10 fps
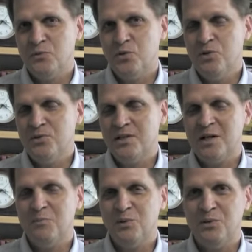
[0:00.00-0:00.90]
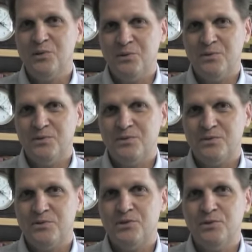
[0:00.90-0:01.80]
what do you think I'm loyal
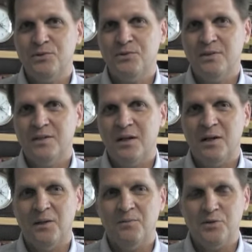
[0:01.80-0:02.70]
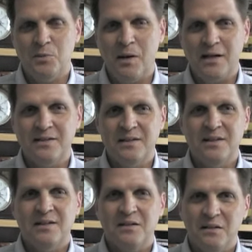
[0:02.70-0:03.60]
to? You might
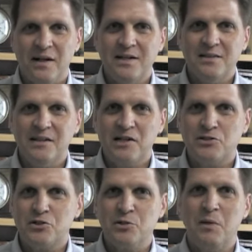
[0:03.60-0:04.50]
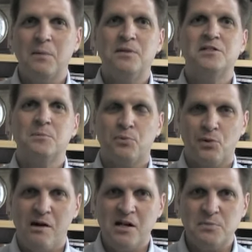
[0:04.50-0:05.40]
like the answer, you might be
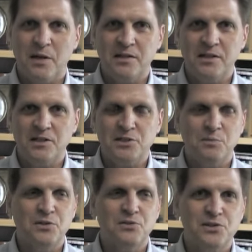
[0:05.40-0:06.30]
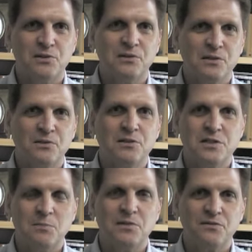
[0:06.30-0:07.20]
surprised by the answer, but you'll certainly learn
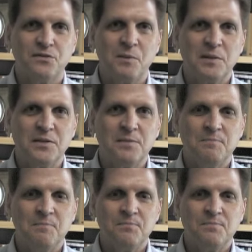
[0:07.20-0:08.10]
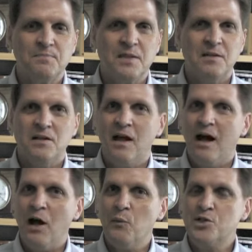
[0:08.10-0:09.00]
something from it.
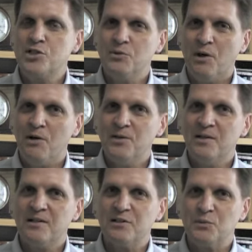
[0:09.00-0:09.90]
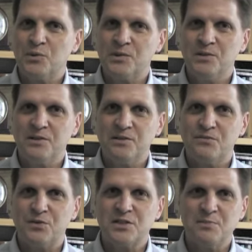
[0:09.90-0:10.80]
I wish you all the luck in the world in your
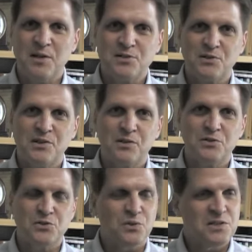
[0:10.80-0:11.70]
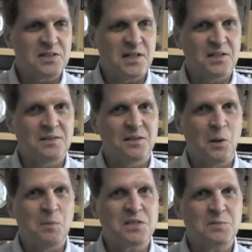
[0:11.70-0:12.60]
first semester here at Georgetown. I
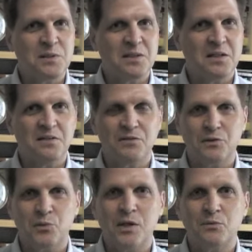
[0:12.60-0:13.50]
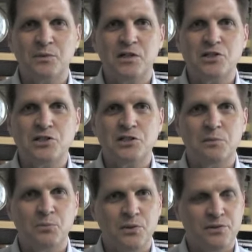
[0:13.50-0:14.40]
hope it's the beginning of a great
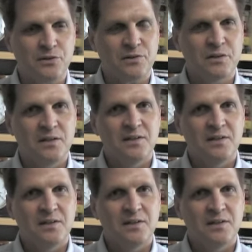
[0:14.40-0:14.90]
relationship with your